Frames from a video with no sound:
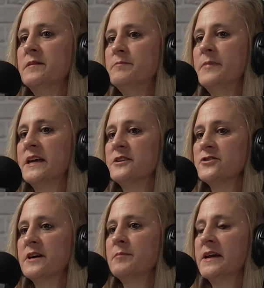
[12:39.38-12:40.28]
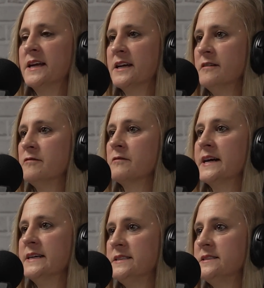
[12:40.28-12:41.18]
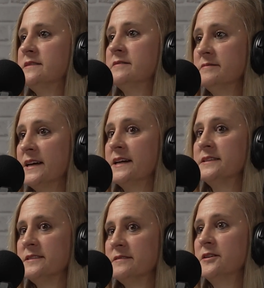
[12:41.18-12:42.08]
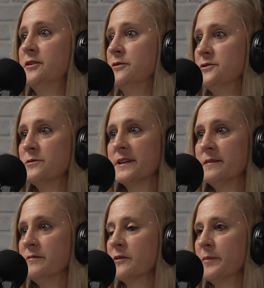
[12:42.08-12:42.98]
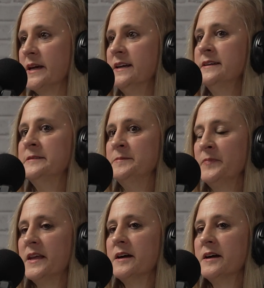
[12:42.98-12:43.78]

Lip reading: Making sure I'm getting enough rest. That's a huge rhythm for me. Yeah.